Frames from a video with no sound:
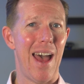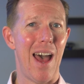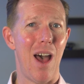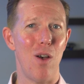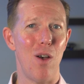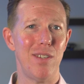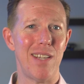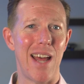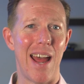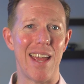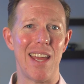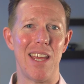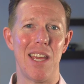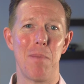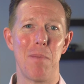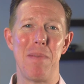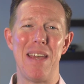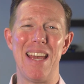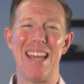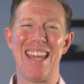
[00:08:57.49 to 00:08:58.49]
house
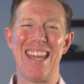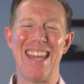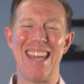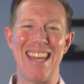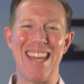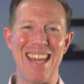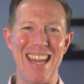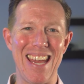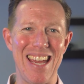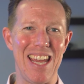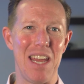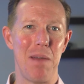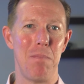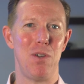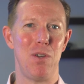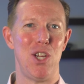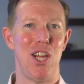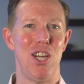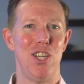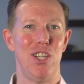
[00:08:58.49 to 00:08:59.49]
hacking can be a
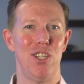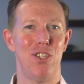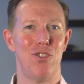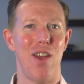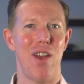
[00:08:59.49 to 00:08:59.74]
game-changing